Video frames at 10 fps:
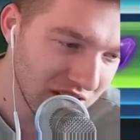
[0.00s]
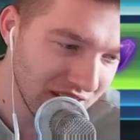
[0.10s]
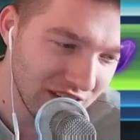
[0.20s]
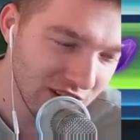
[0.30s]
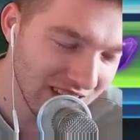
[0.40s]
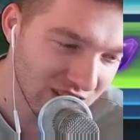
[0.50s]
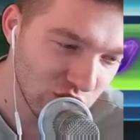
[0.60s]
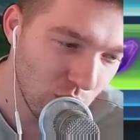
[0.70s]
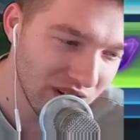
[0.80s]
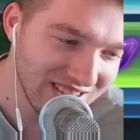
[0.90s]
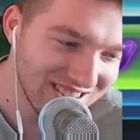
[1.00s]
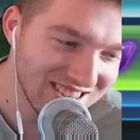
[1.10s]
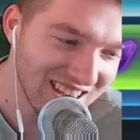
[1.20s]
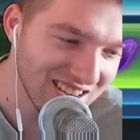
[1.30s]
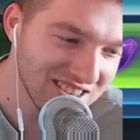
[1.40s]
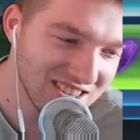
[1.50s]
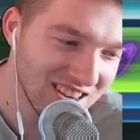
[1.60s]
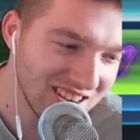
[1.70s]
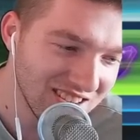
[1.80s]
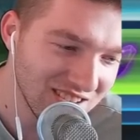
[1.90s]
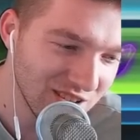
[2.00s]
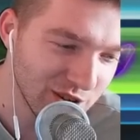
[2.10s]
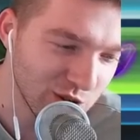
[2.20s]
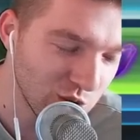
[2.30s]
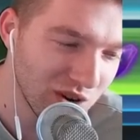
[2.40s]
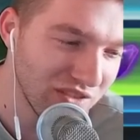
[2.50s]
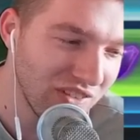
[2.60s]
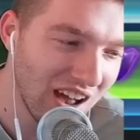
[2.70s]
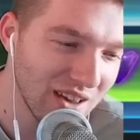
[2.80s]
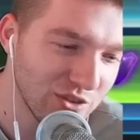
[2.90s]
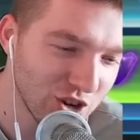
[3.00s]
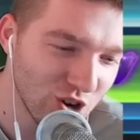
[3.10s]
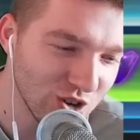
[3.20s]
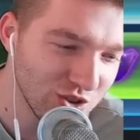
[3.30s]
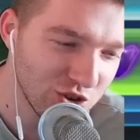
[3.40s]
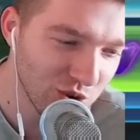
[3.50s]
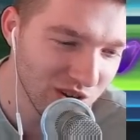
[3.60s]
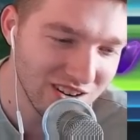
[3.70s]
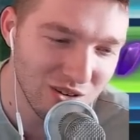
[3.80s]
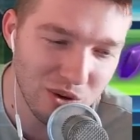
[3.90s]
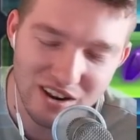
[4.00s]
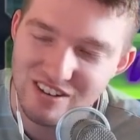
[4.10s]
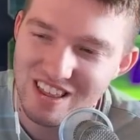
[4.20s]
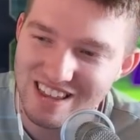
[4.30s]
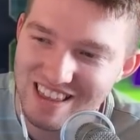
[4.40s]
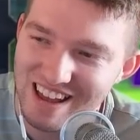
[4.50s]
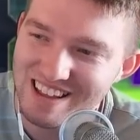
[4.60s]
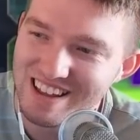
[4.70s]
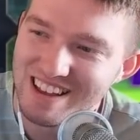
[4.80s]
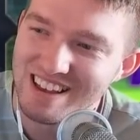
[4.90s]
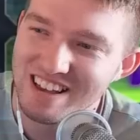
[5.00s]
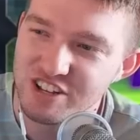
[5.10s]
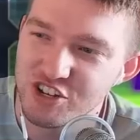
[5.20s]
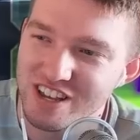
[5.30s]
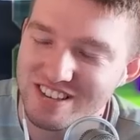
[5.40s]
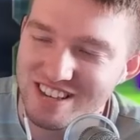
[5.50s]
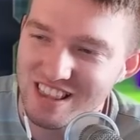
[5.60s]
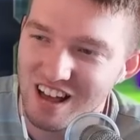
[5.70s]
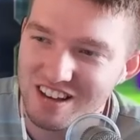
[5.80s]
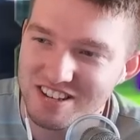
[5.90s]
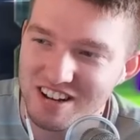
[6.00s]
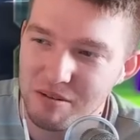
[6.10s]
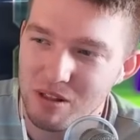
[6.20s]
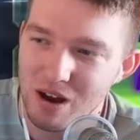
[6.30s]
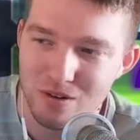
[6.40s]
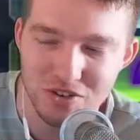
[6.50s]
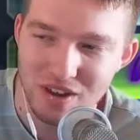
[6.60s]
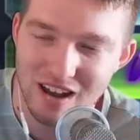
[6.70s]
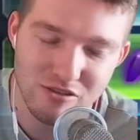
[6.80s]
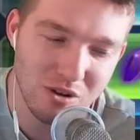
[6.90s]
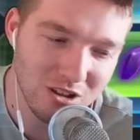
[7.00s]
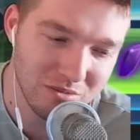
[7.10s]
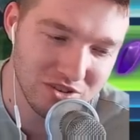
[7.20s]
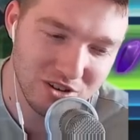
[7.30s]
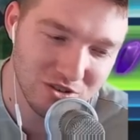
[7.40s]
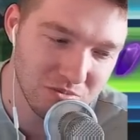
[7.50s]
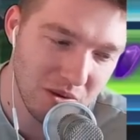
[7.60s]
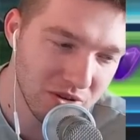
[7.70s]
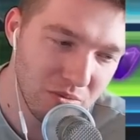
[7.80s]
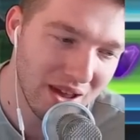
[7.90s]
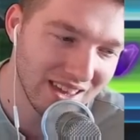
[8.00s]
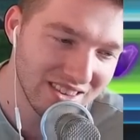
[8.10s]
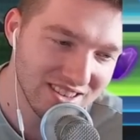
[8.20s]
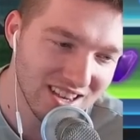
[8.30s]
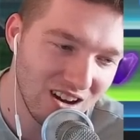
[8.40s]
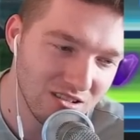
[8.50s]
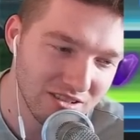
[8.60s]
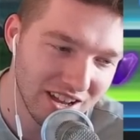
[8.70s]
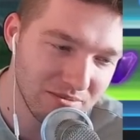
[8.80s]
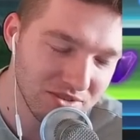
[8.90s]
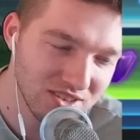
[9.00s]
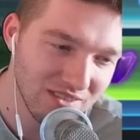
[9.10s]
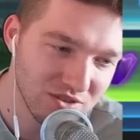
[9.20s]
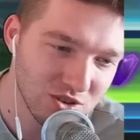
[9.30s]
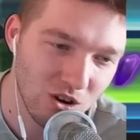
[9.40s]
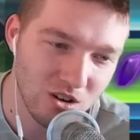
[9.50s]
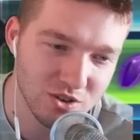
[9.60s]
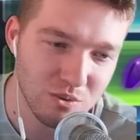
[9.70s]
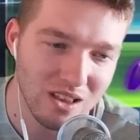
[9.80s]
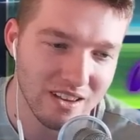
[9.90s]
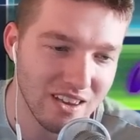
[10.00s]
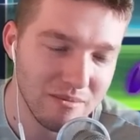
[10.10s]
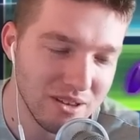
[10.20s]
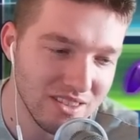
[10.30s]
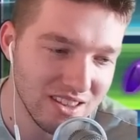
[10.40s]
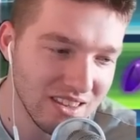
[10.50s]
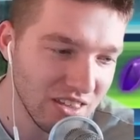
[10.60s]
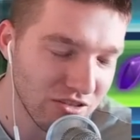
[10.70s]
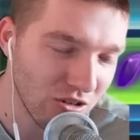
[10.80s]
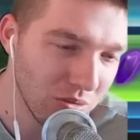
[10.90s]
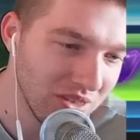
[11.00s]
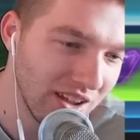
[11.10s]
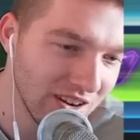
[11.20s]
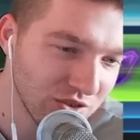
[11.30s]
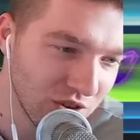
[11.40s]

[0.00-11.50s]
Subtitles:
26 or you're 25 shards short or whatever like that, and GAC locks in a couple hours and you have the relic materials, maybe you bang these out, get him to 7 stars, relic him, and throw him in there so you